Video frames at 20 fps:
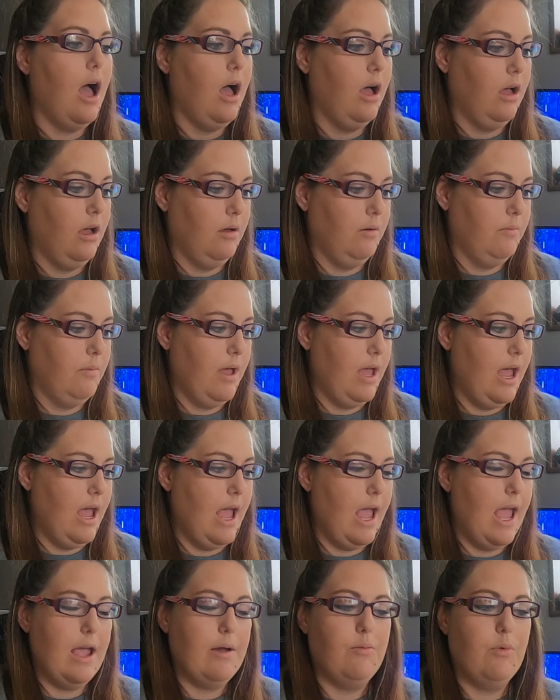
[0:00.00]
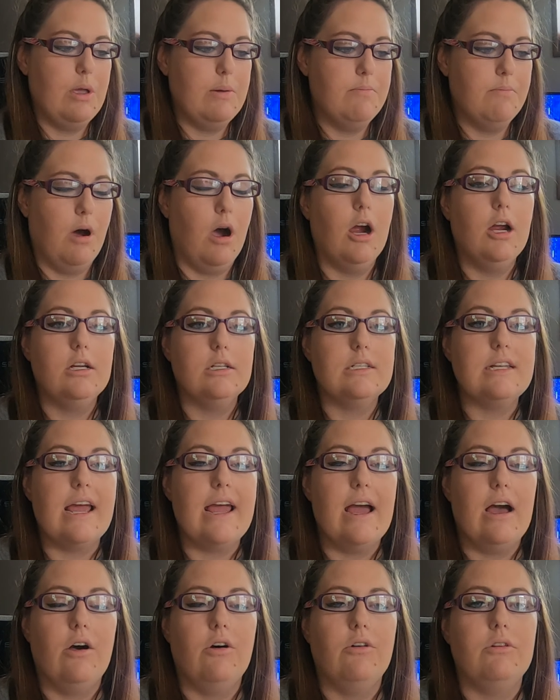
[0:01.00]
and we mark
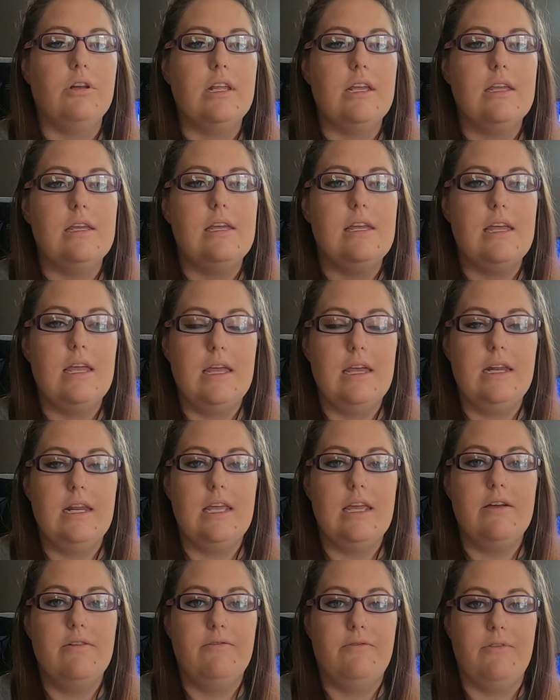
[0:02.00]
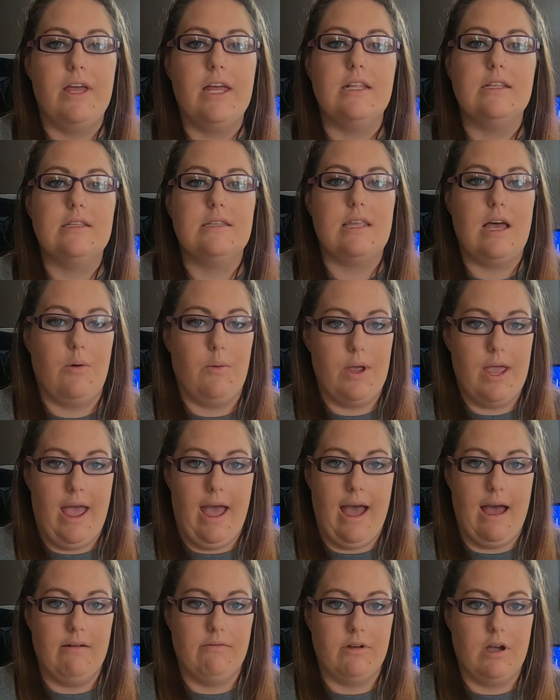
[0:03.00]
down any events that we
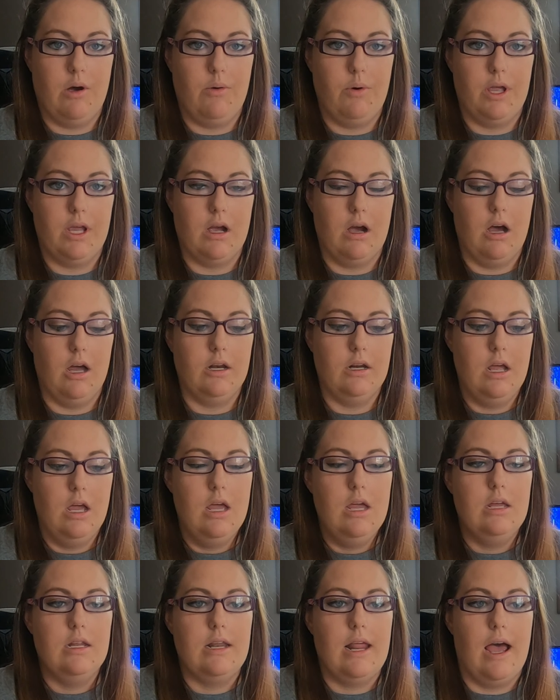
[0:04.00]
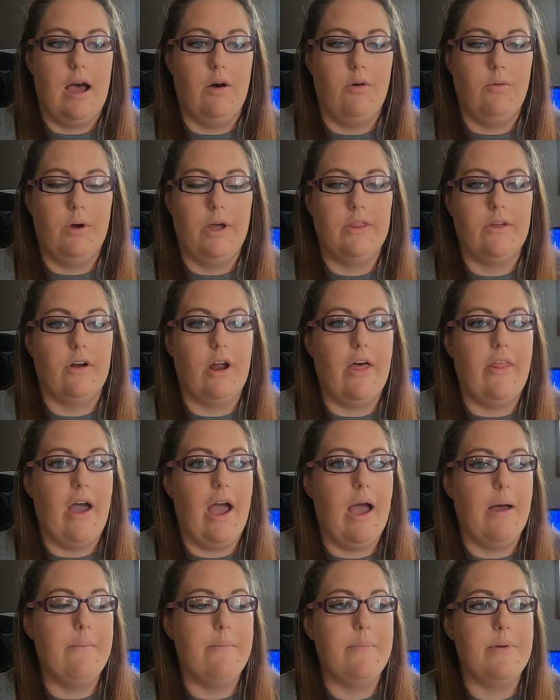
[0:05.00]
have going on. Now, whether
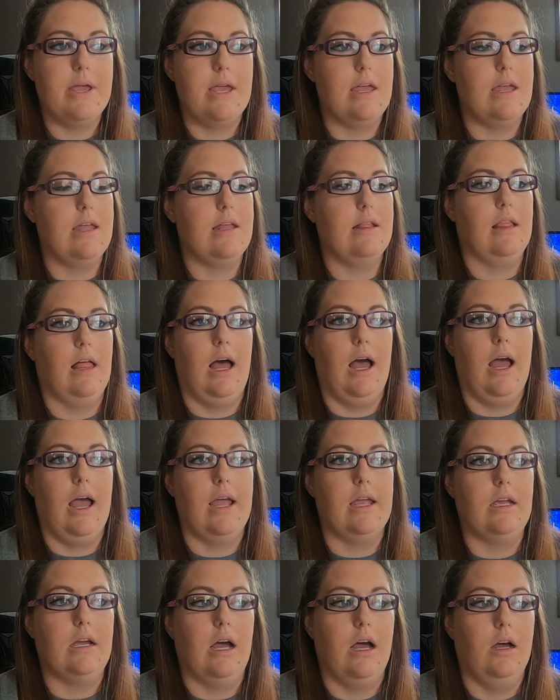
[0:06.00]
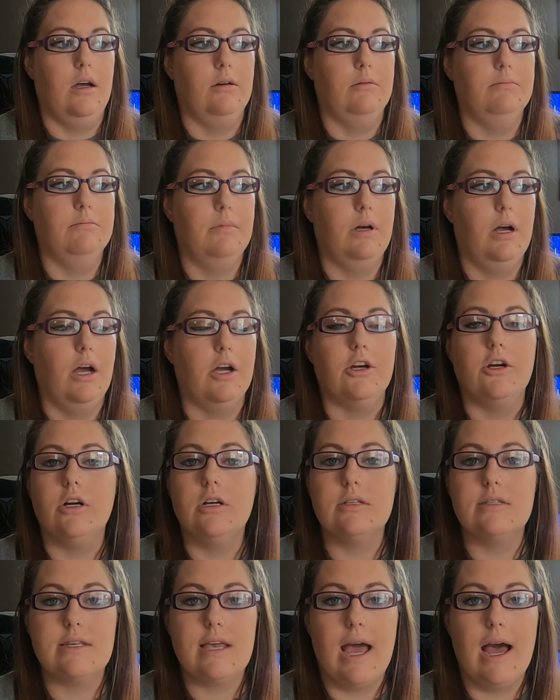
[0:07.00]
that be like a
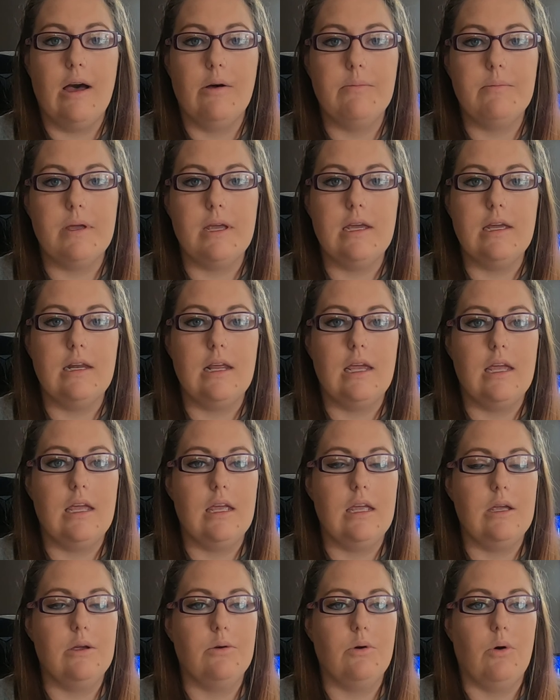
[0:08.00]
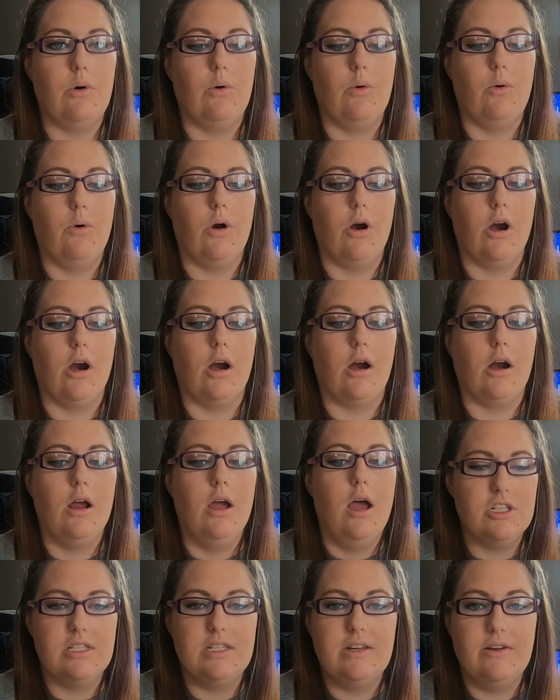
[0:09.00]
Girl Scout meeting, or
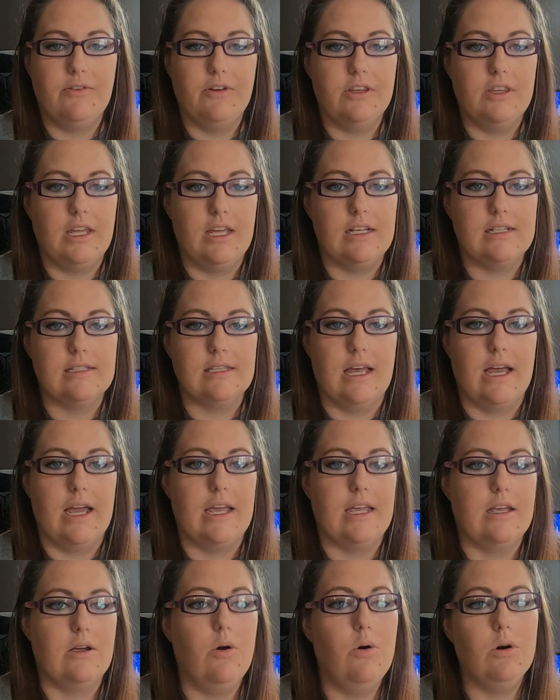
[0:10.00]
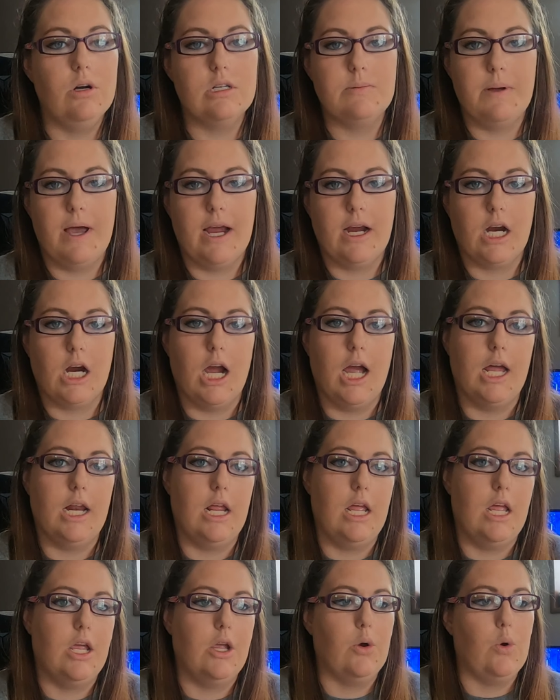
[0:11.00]
just different things like horseback
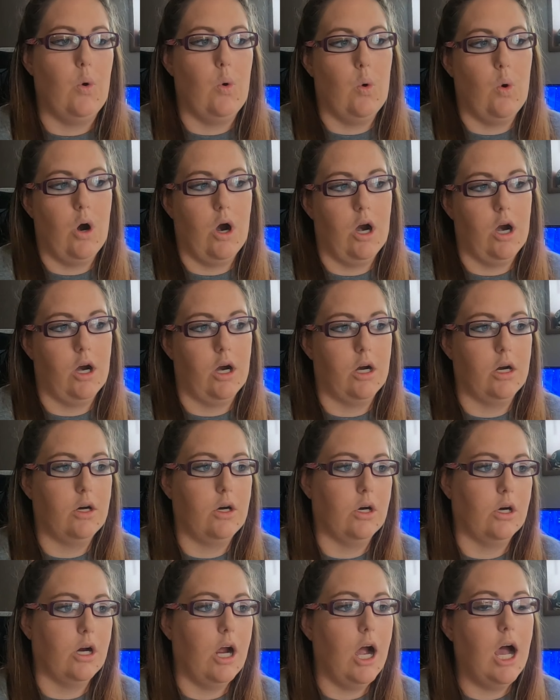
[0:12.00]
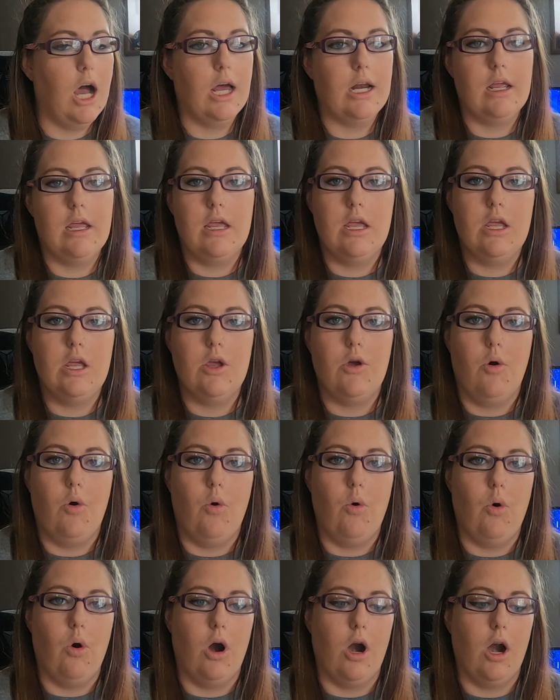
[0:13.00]
riding or karate,
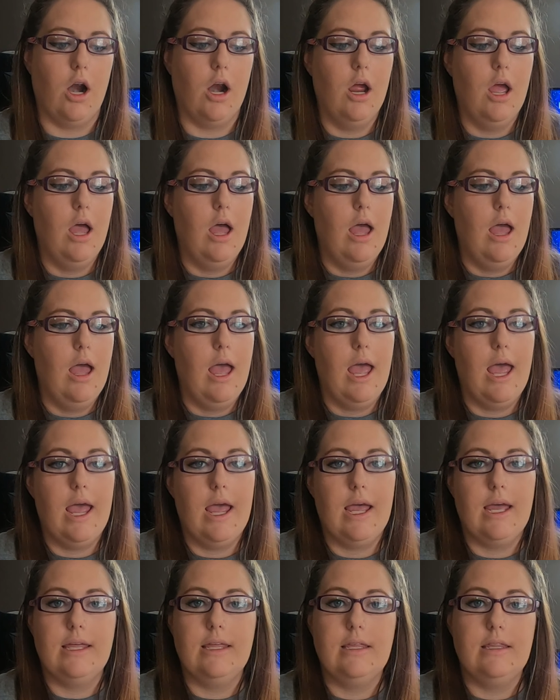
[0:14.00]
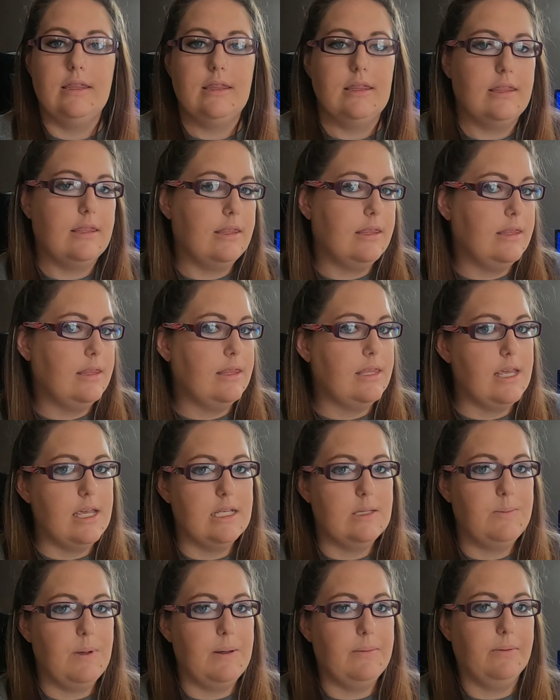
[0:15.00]
or hey,
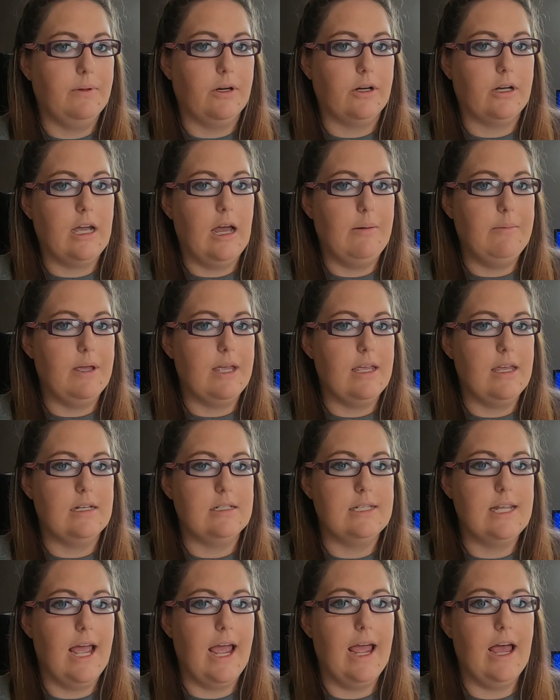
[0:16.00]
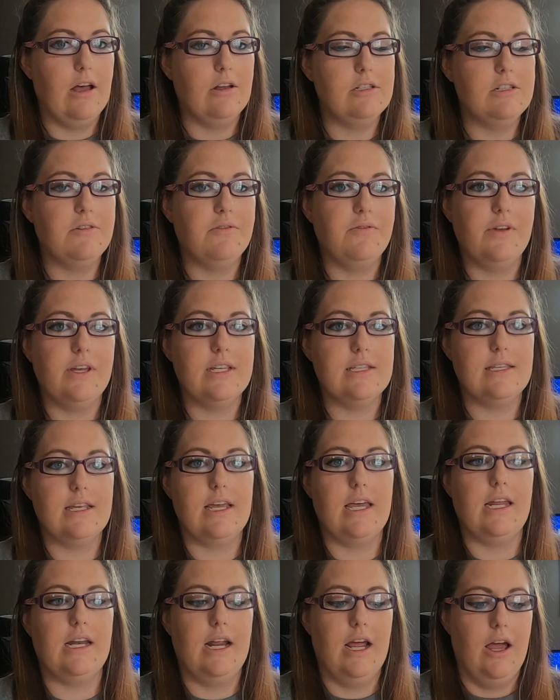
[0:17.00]
these people are coming in town to
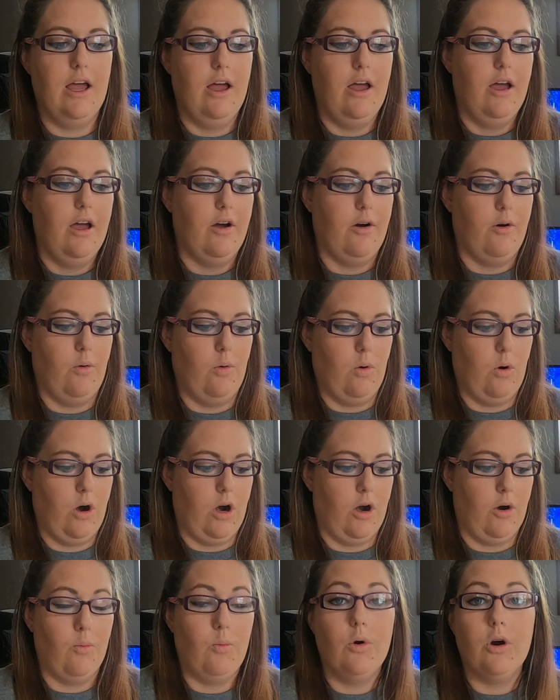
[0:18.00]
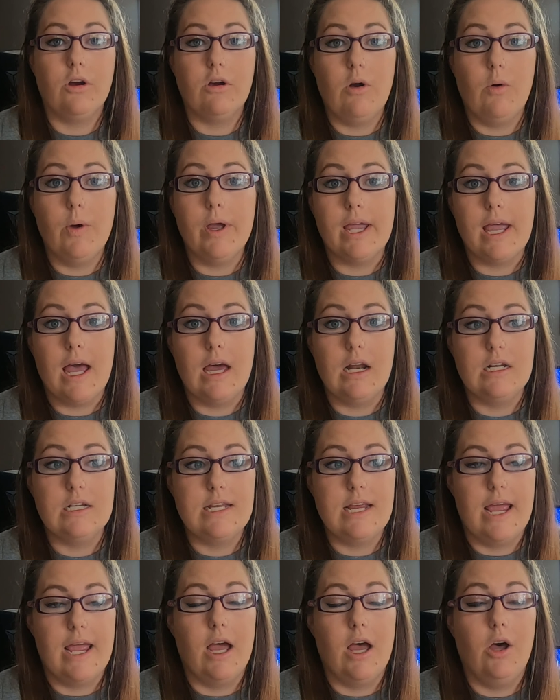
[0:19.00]
visit, or we're going out of
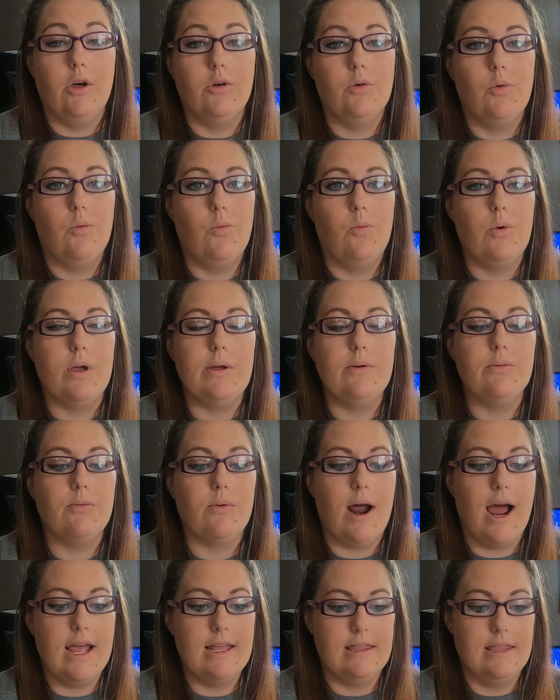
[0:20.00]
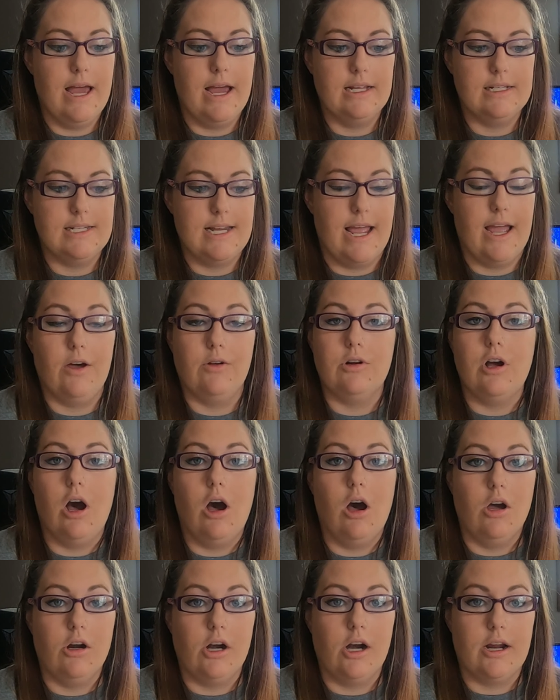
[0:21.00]
town, we write that down
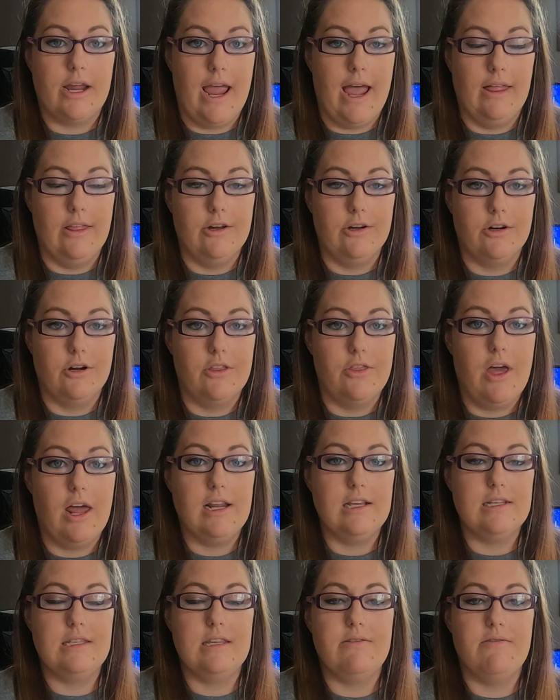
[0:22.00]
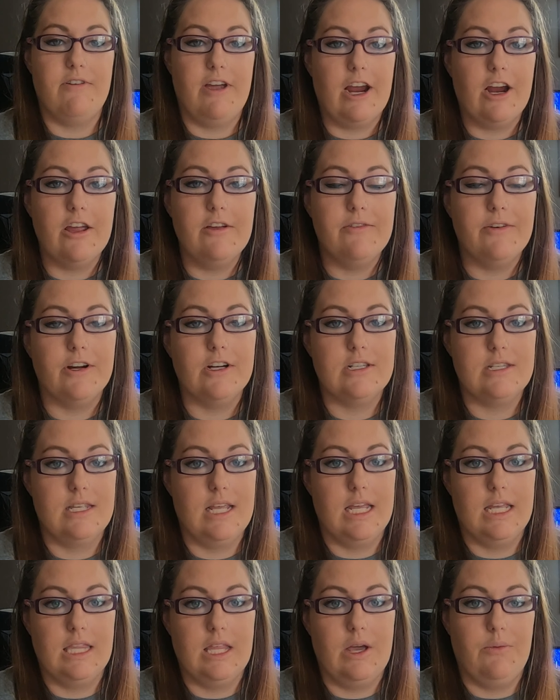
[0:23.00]
on our calendar. That is the very first
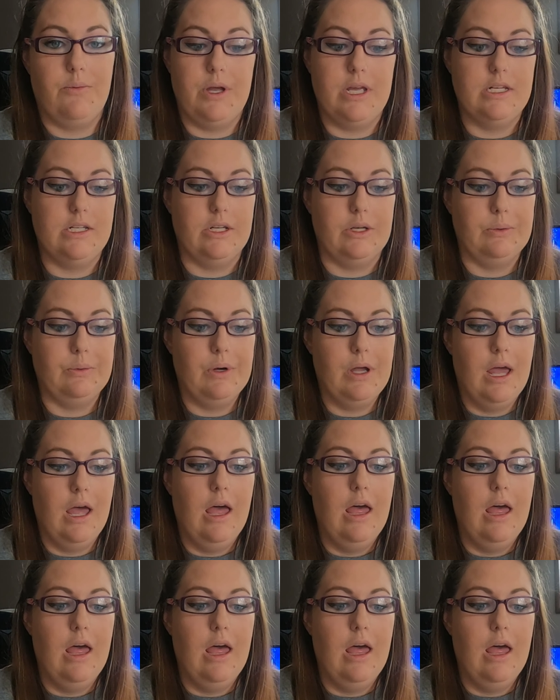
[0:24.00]
thing that we do.